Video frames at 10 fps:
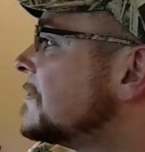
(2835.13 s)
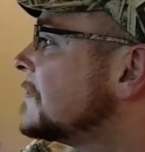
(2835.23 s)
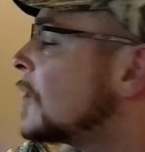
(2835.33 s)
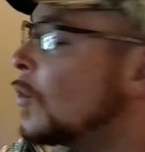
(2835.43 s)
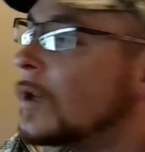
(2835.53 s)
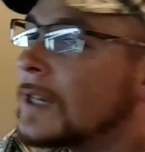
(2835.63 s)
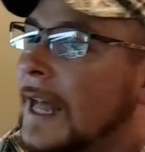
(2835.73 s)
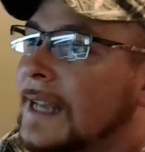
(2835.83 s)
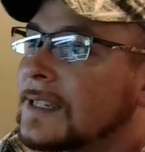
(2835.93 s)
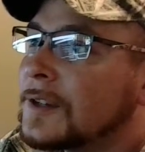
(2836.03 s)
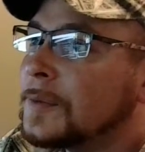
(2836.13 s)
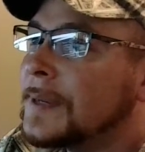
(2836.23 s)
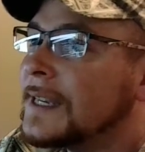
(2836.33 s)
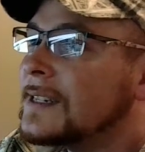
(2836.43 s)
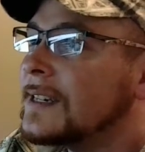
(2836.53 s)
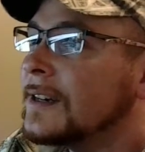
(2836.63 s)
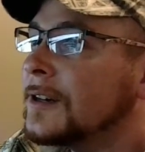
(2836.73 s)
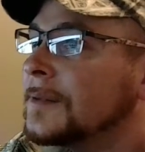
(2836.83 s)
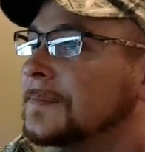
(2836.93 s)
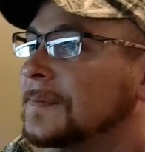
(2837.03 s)
One last little piece
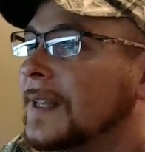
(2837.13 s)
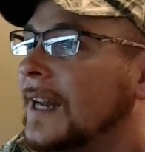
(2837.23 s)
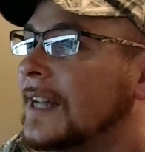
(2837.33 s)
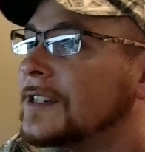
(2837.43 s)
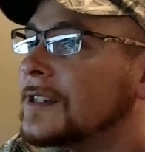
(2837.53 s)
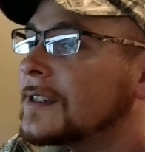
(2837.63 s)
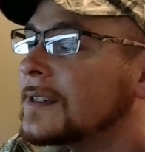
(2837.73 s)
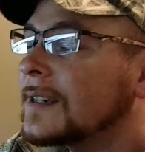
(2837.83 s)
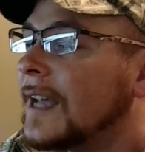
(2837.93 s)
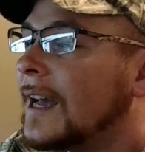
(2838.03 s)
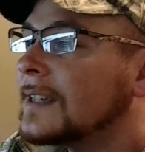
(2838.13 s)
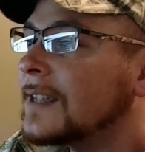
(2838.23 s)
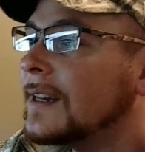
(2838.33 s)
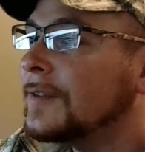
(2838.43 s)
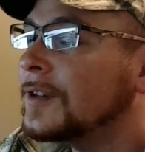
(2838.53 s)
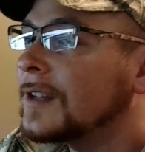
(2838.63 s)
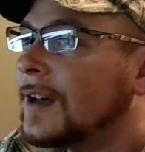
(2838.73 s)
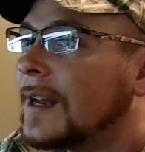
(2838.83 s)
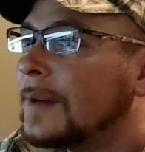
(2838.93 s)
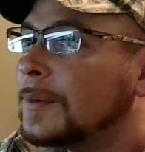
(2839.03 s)
here, and guys, I never
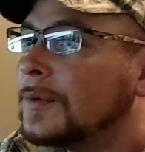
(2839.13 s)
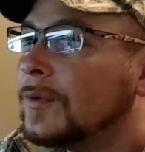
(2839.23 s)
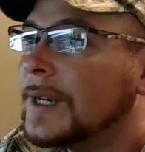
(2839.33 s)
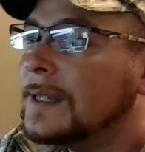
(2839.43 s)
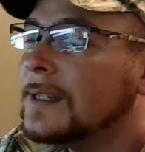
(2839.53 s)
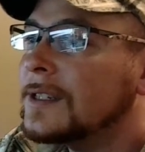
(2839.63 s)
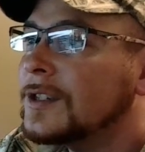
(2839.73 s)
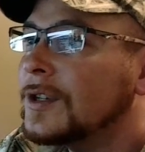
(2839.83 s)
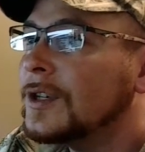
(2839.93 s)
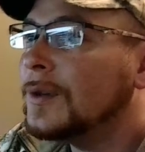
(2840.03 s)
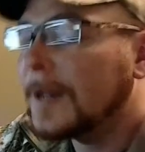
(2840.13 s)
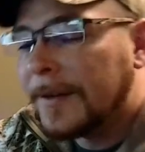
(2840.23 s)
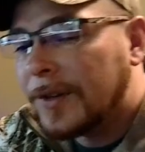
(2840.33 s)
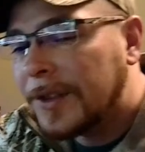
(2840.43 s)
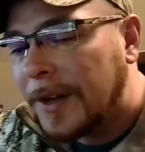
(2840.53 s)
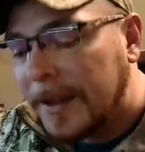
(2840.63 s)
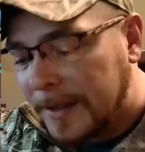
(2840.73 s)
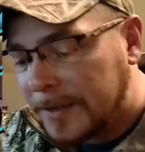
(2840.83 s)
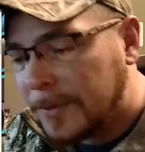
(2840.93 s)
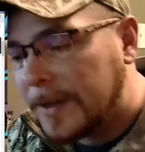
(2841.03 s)
thought I would read this to you. I never thought
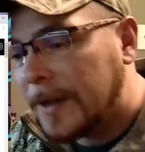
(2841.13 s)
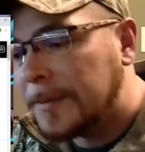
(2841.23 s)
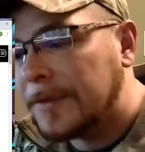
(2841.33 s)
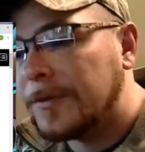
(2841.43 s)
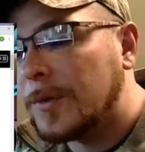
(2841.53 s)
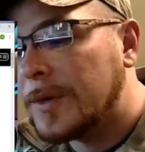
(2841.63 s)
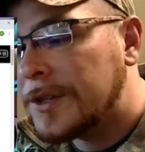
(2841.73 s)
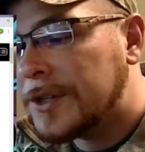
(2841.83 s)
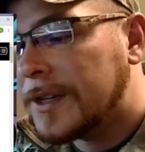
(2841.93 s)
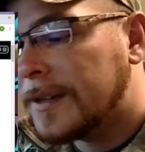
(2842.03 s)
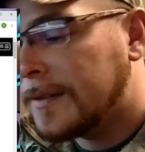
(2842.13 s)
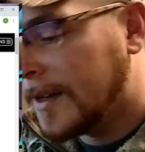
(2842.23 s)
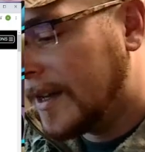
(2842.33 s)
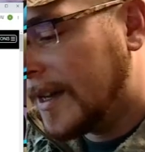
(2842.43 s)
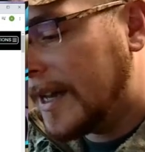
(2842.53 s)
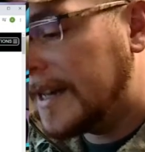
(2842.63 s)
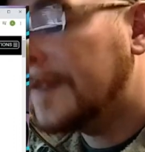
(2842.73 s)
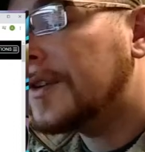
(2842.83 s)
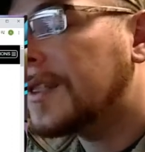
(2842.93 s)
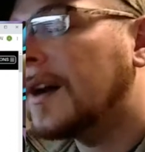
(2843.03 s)
this would come to fruition. I
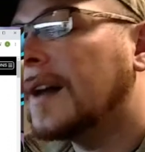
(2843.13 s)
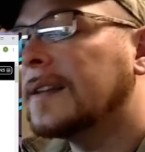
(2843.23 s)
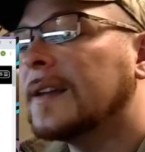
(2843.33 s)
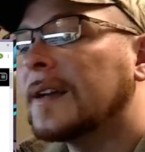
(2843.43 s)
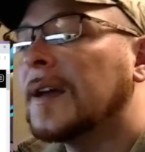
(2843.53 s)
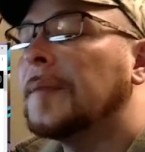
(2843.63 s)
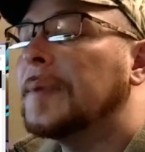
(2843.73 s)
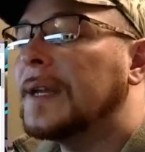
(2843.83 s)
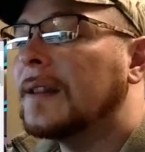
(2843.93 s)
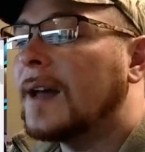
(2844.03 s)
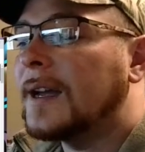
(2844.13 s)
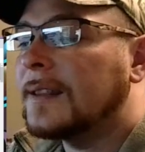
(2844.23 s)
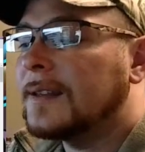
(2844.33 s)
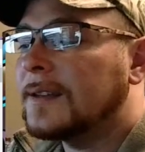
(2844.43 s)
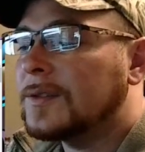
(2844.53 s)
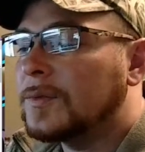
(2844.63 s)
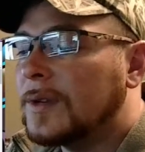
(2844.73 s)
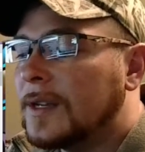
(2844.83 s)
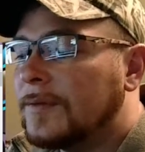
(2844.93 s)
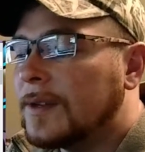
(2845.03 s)
never thought that a company like this would
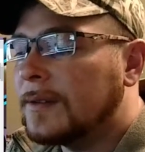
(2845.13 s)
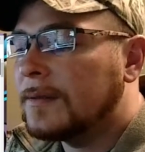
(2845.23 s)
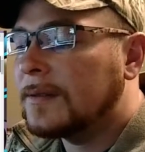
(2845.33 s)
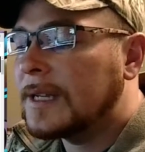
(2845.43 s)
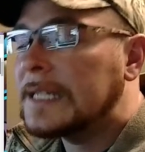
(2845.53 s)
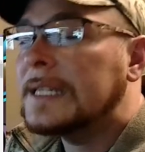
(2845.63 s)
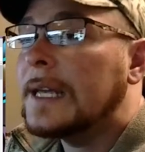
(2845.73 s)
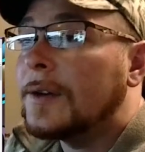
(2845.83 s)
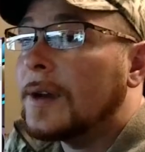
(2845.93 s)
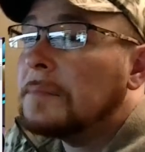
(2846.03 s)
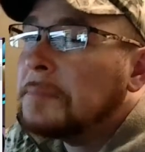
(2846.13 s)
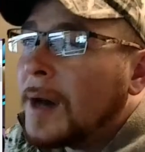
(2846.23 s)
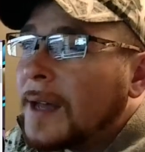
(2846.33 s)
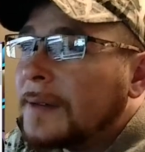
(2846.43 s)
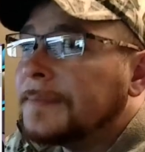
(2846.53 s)
even consider it, but,